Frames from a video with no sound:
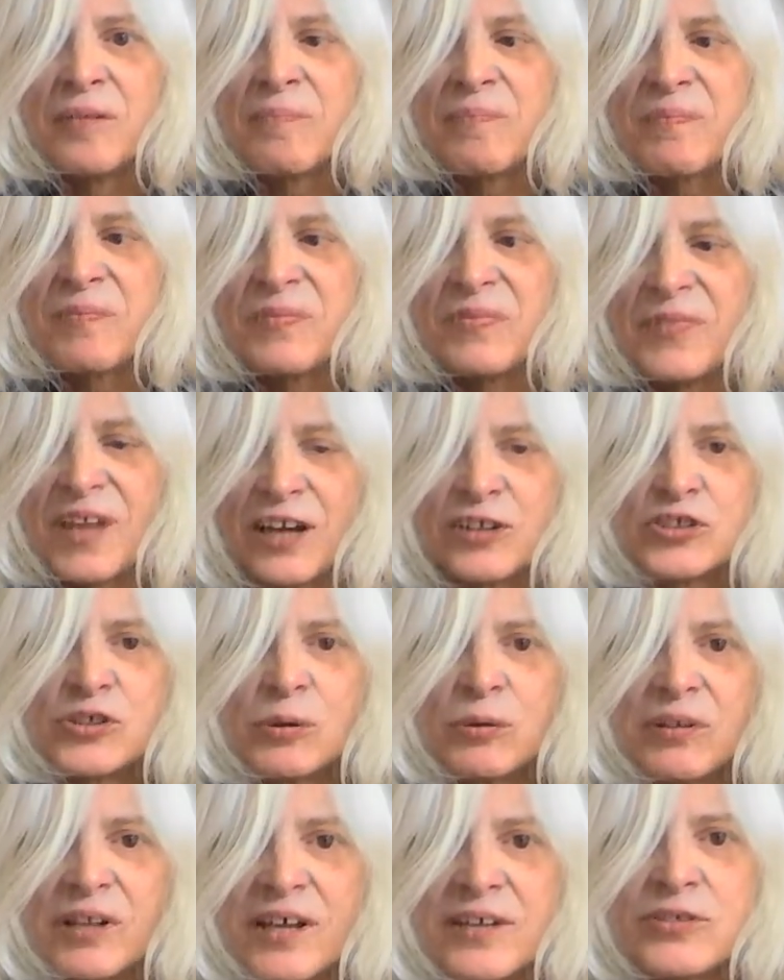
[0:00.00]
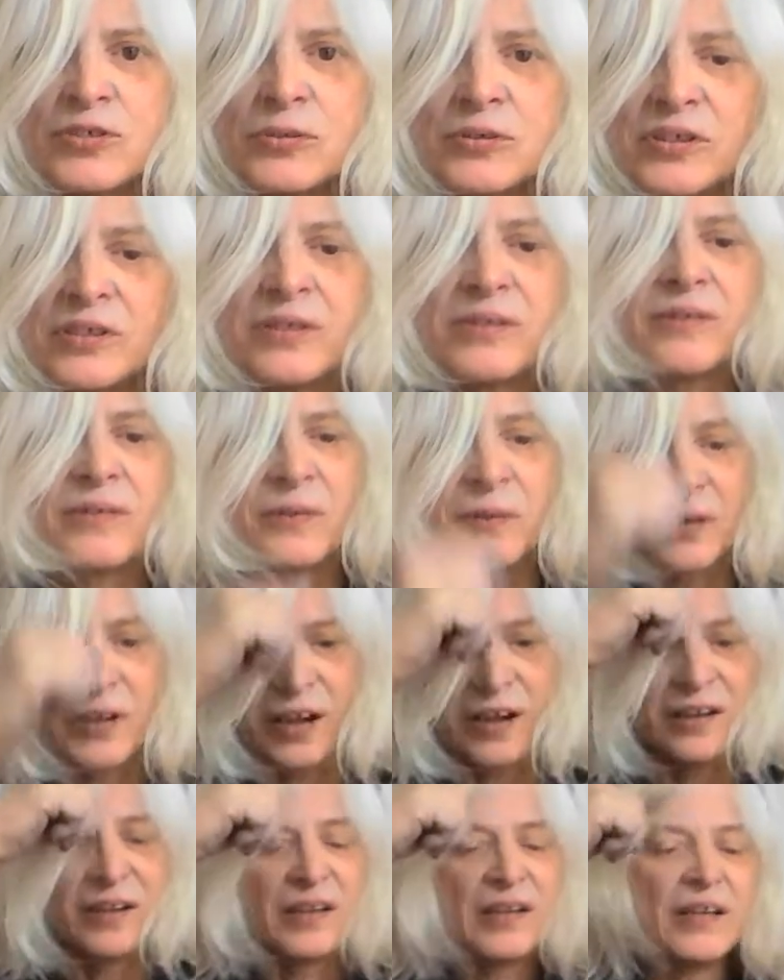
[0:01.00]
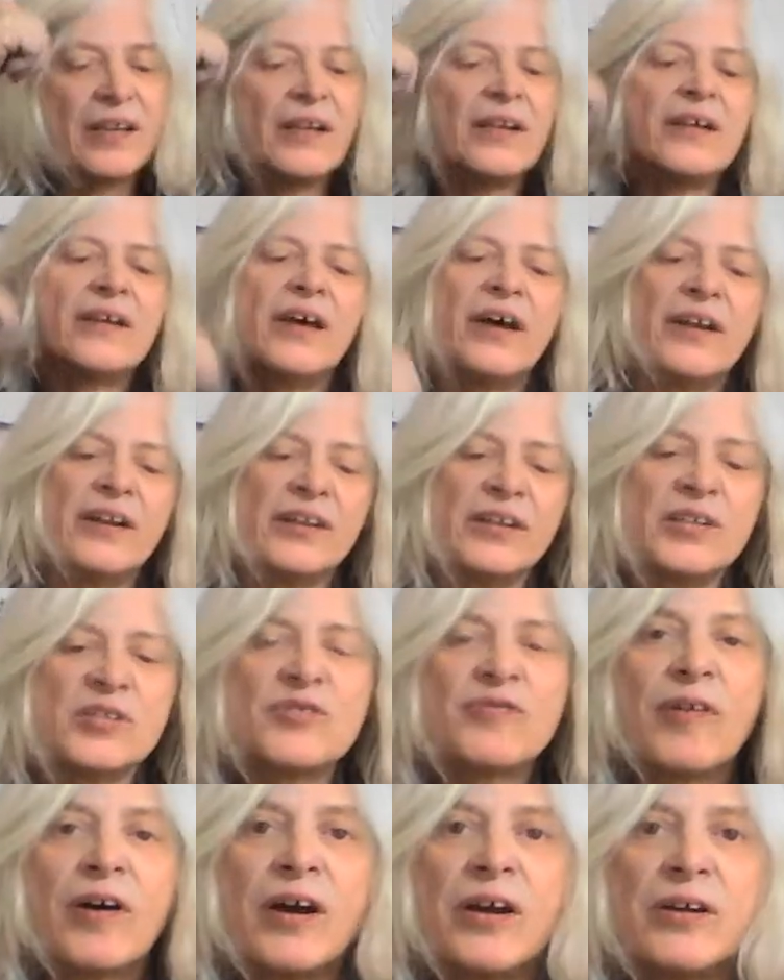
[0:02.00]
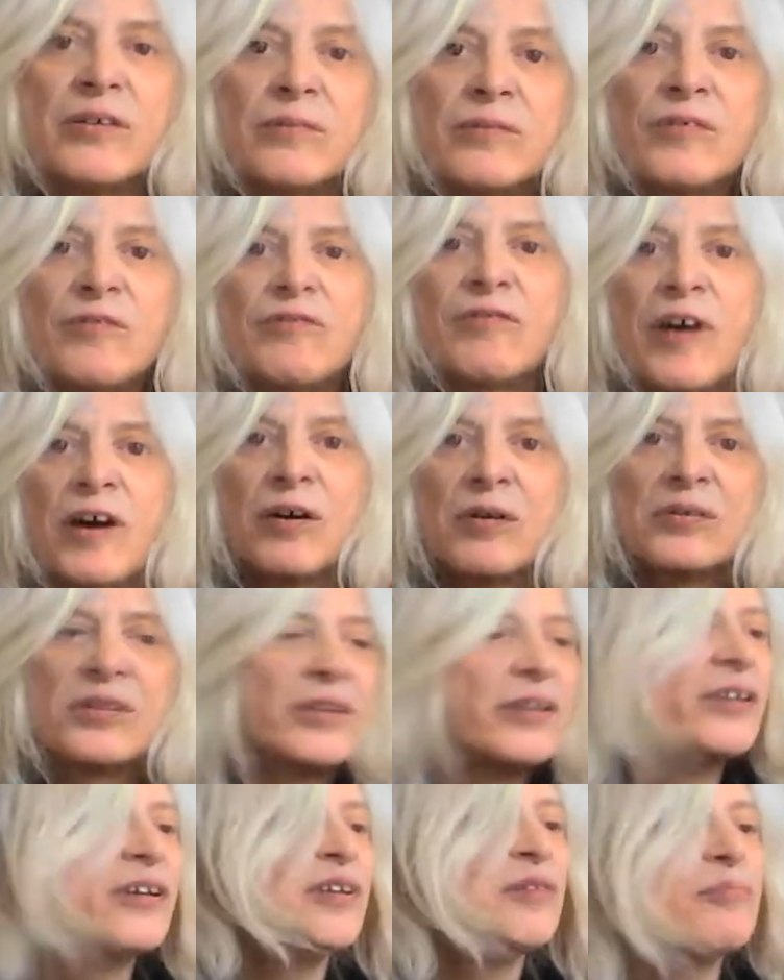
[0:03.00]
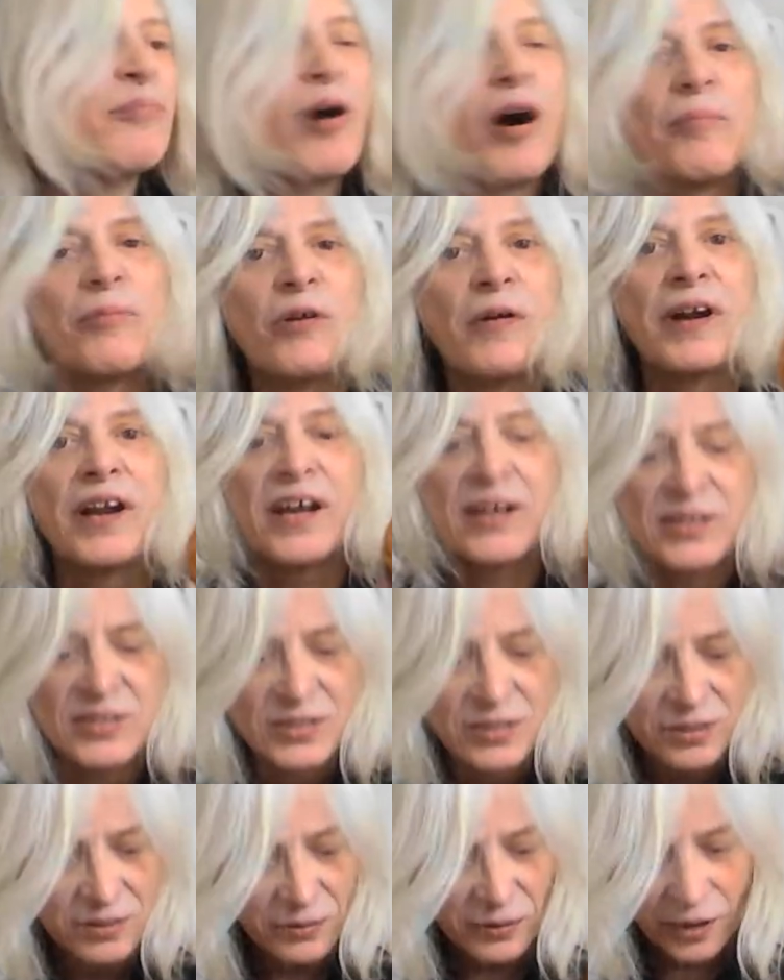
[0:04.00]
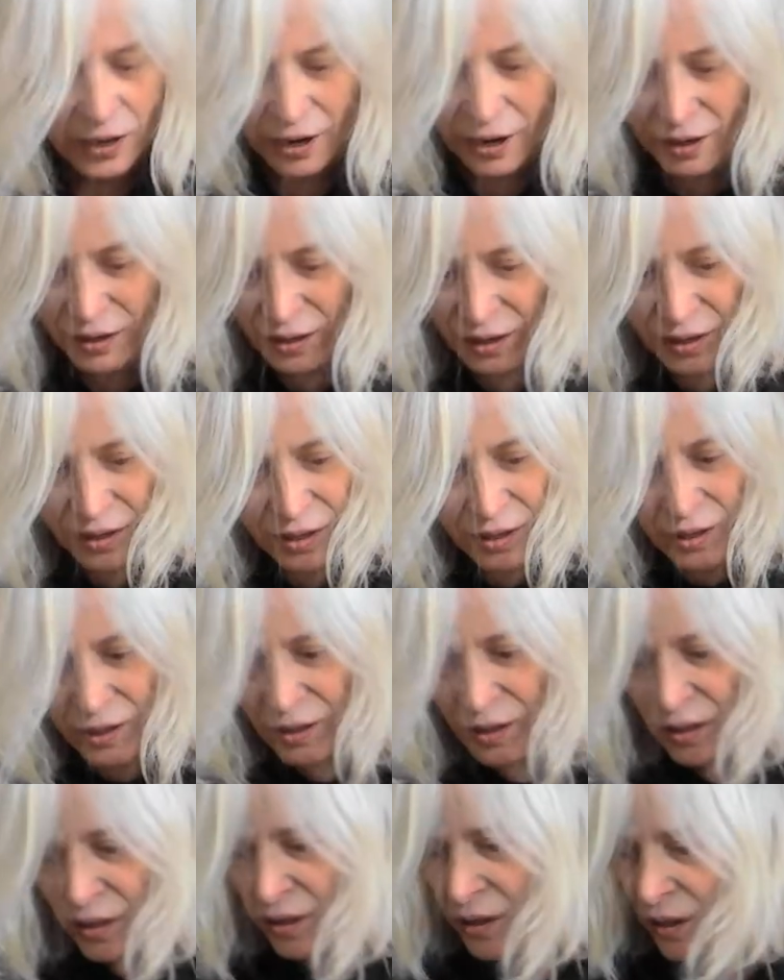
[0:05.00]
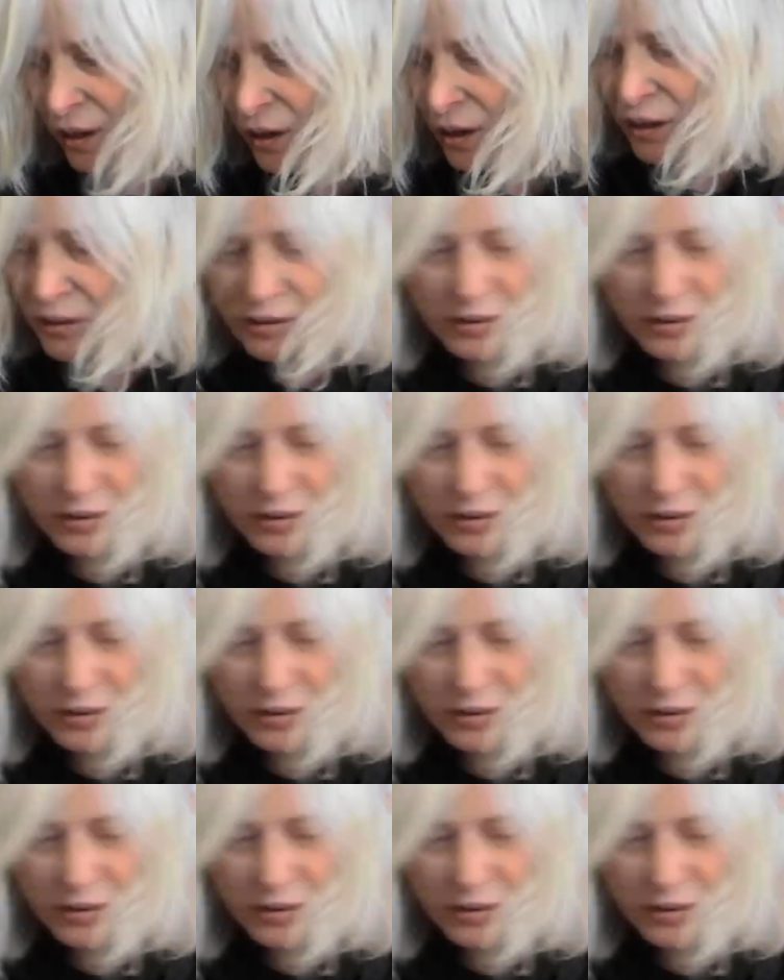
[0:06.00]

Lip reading: natural estrogen. Okay, and it is found in pomegranates. Okay, and